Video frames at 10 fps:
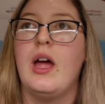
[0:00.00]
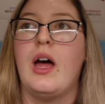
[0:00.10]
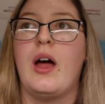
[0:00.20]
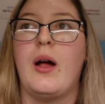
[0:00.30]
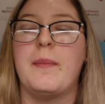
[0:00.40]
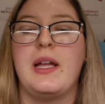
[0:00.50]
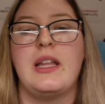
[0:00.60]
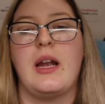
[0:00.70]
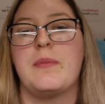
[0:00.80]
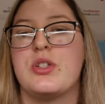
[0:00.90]
And
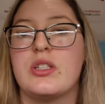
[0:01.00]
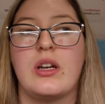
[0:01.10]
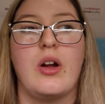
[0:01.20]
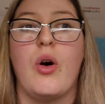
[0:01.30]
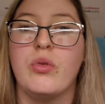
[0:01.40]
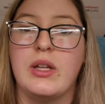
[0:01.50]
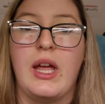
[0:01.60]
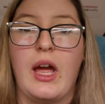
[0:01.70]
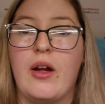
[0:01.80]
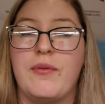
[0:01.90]
then I'm just going to only
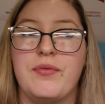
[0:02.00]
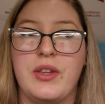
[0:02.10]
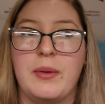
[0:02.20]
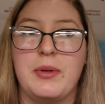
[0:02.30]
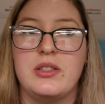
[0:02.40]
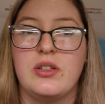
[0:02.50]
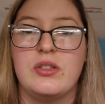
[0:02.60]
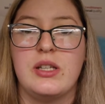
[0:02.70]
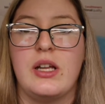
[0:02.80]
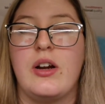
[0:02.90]
have the Epistos
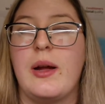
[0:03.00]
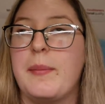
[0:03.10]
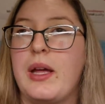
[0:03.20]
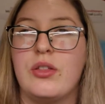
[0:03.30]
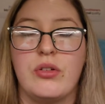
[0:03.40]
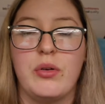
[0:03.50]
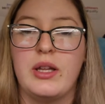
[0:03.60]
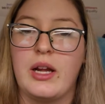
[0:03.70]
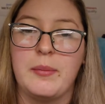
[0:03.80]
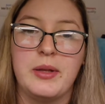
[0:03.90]
in there. I may throw in
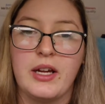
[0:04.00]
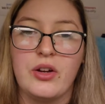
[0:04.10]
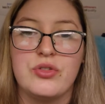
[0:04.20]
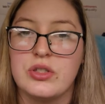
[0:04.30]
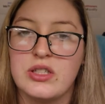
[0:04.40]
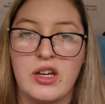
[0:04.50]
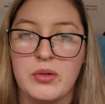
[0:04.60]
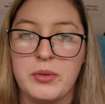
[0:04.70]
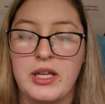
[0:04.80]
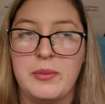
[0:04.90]
like a Pleco just to help
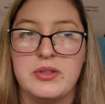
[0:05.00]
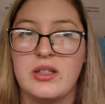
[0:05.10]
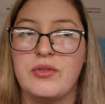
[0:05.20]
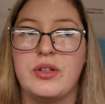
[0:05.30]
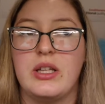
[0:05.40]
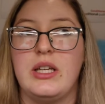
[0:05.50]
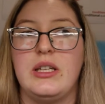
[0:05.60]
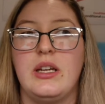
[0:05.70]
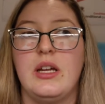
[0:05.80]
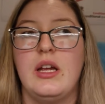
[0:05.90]
keep stuff
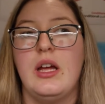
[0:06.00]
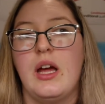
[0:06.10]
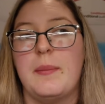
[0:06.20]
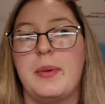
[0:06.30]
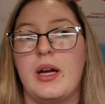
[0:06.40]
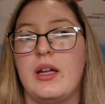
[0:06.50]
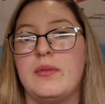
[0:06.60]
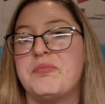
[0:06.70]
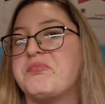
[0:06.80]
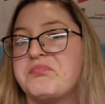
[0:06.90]
clean, but
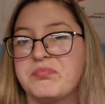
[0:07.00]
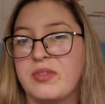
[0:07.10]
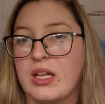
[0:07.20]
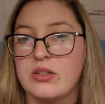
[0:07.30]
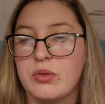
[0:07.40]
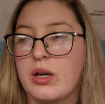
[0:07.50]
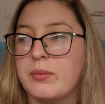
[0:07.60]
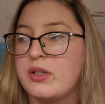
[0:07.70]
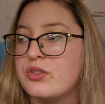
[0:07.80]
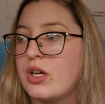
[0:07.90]
that's what I'm
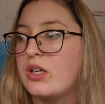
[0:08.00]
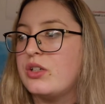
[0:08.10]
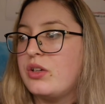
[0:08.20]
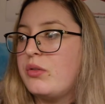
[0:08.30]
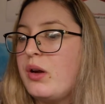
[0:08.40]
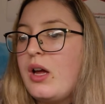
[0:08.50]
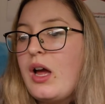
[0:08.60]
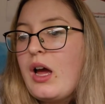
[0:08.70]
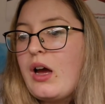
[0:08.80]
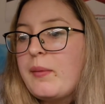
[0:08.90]
going to try to do.
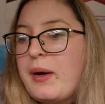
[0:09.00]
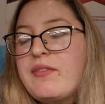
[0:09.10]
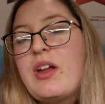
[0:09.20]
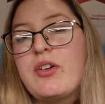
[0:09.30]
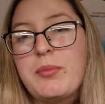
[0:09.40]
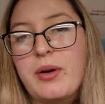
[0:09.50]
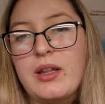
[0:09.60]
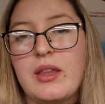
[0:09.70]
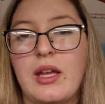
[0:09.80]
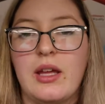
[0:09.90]
I've never
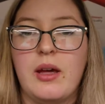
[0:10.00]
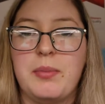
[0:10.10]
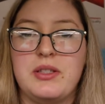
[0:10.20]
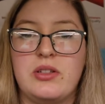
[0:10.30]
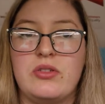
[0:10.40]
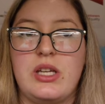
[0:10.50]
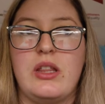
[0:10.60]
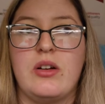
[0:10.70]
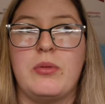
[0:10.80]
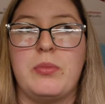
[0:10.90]
bred the Epistos
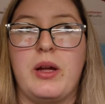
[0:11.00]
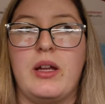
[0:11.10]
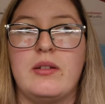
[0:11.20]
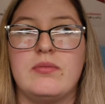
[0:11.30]
either, but